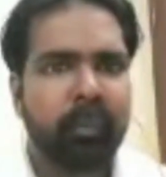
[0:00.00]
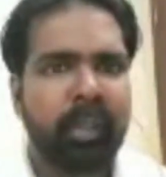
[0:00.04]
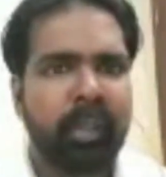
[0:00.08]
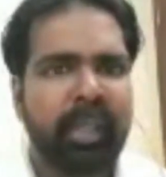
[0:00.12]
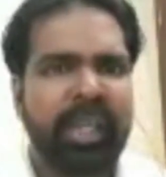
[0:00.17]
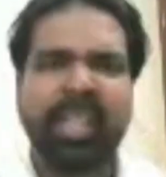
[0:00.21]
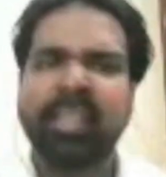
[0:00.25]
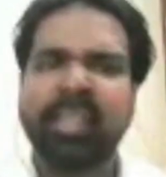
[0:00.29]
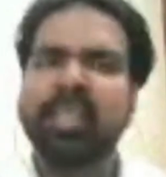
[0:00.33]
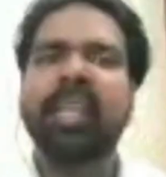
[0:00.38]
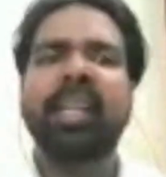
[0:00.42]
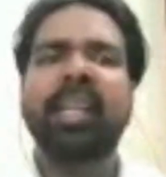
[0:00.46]

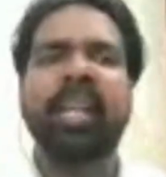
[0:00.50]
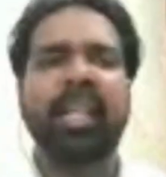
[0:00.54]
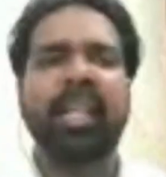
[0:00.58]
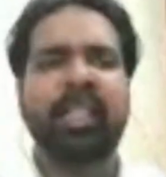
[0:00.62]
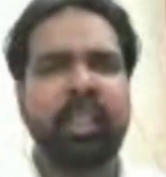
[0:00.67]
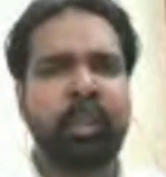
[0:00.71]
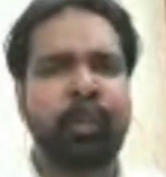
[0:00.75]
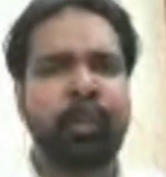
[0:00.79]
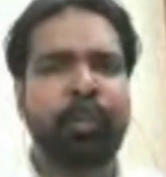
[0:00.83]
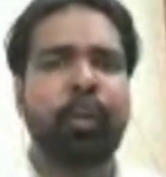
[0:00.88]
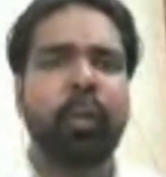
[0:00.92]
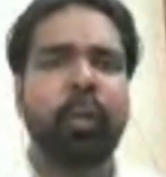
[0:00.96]
He's a
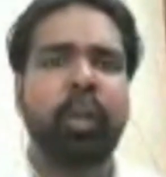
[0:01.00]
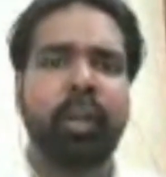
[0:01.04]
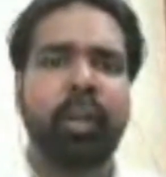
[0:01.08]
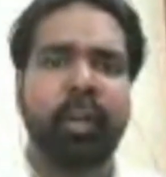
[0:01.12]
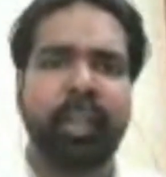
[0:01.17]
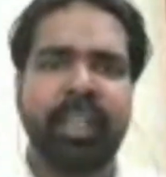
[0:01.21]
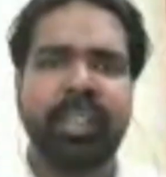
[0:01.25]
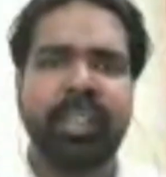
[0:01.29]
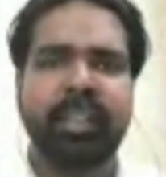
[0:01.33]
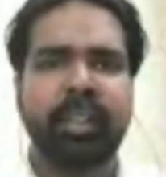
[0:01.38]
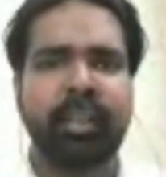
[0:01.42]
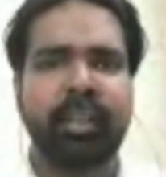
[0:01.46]
legend for a
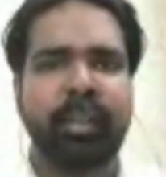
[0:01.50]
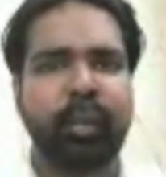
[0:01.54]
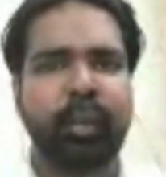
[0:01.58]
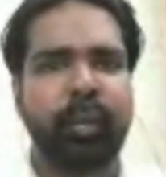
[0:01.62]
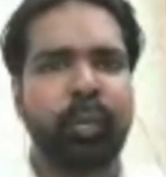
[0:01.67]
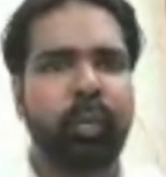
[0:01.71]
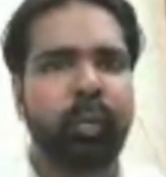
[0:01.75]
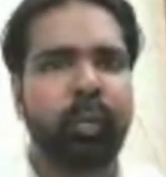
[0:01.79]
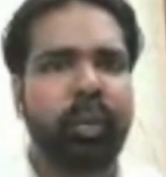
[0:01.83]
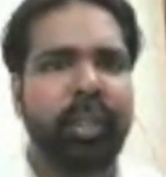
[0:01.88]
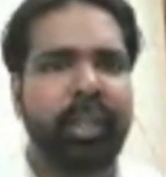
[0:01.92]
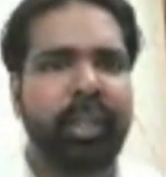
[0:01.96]
reason.
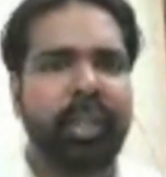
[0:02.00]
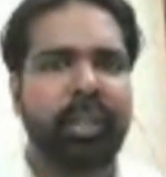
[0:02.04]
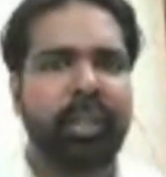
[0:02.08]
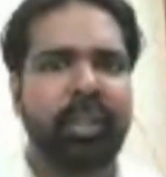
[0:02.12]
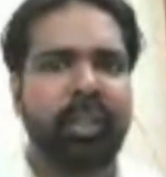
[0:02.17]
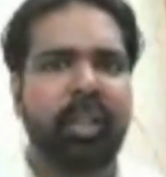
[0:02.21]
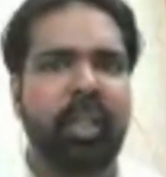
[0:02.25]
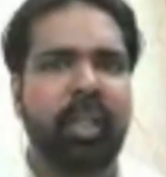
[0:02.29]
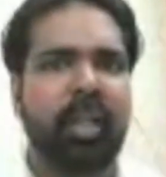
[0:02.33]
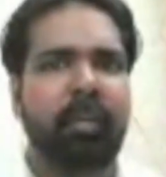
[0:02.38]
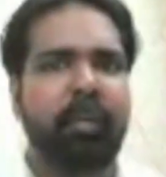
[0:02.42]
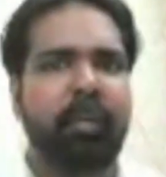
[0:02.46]
He,
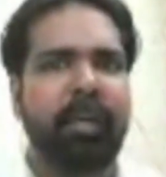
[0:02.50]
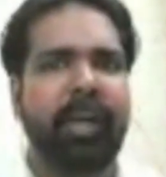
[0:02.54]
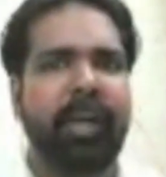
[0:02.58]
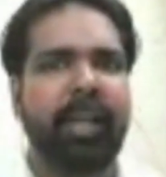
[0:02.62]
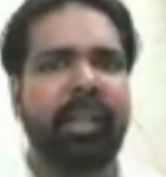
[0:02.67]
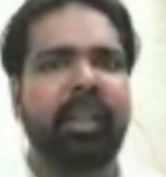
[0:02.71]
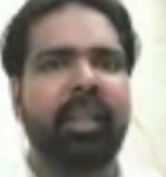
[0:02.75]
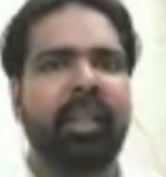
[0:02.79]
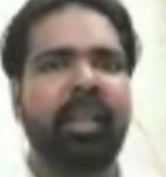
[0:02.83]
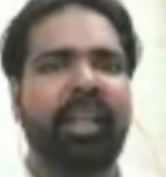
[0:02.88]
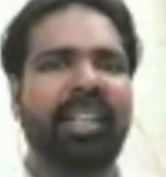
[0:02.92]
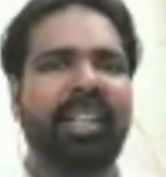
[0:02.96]
the
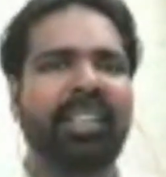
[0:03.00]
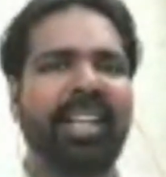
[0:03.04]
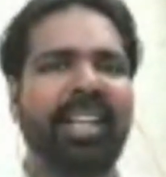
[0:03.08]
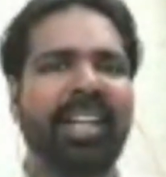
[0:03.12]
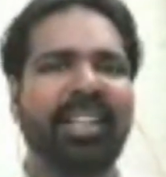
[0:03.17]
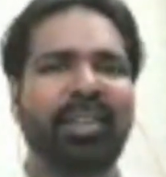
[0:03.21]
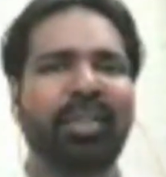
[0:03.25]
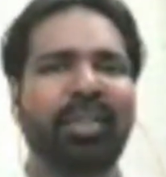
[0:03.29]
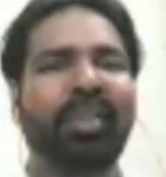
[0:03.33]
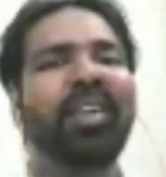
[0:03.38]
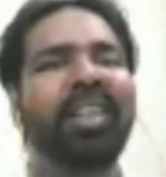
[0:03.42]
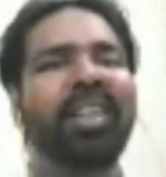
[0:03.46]
way he's
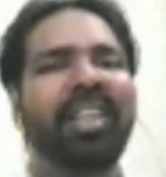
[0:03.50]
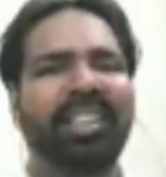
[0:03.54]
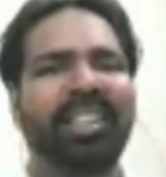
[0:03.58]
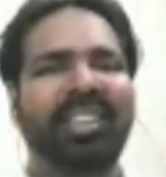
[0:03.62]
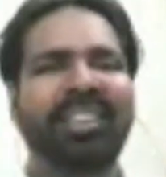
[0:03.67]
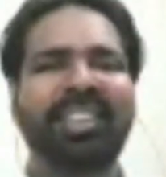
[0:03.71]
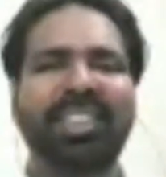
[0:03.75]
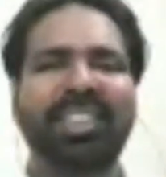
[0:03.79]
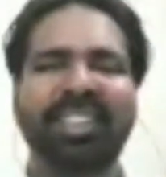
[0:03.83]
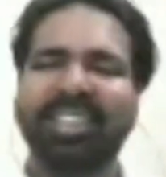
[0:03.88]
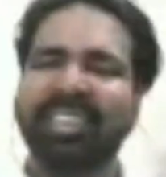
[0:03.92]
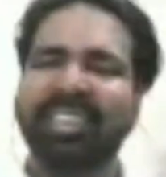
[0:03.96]
actually,
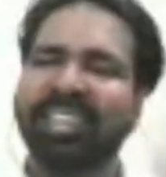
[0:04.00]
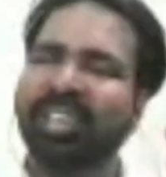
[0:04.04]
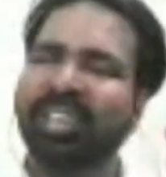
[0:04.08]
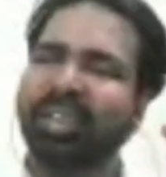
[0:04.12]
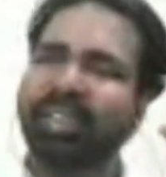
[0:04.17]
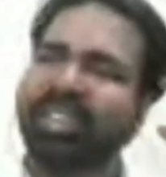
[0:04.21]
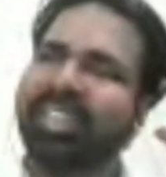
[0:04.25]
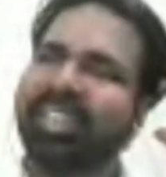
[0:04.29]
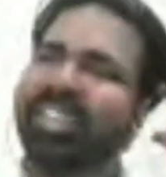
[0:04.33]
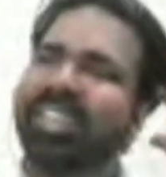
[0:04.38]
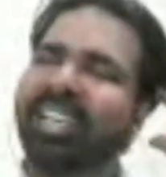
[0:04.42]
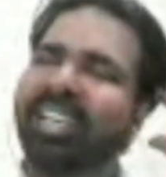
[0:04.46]

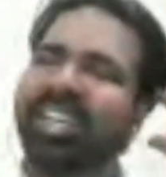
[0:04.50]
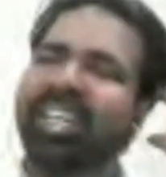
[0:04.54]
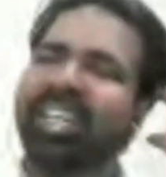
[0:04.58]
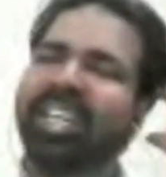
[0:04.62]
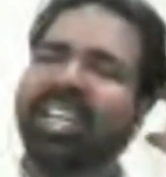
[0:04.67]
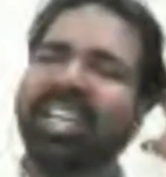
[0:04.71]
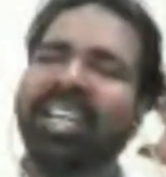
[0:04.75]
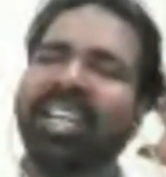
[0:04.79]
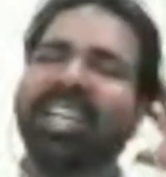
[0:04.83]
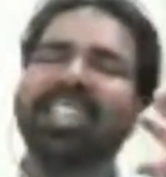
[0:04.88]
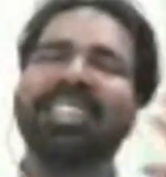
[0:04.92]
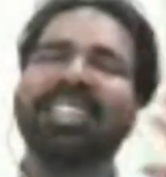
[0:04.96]
literally,
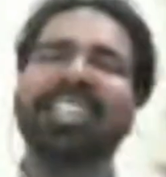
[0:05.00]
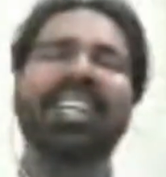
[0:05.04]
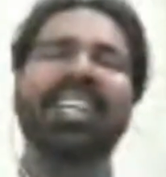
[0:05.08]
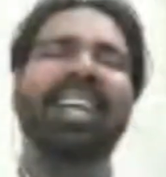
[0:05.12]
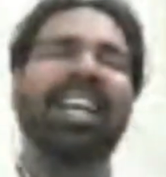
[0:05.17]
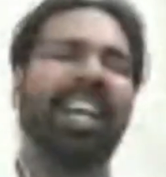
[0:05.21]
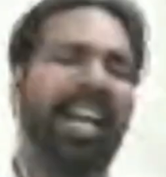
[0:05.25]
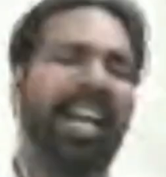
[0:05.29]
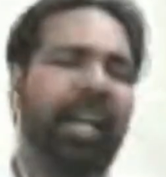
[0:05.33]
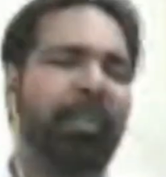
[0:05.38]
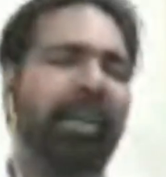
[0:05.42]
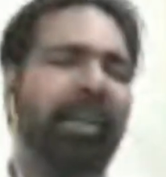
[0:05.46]
he is.
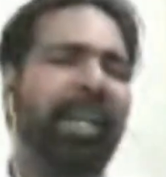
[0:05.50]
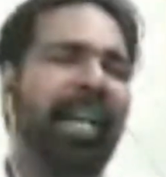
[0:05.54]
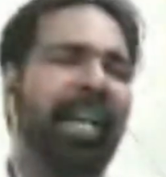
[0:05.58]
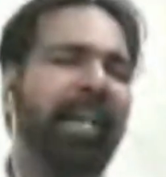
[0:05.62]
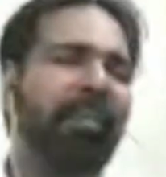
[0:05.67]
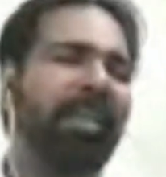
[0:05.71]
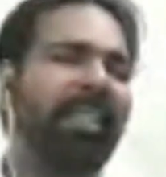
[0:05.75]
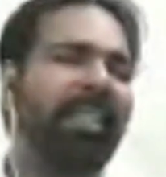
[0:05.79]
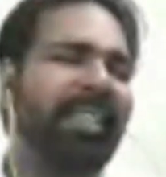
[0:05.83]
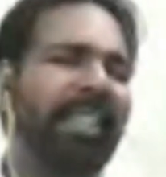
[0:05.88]
I began by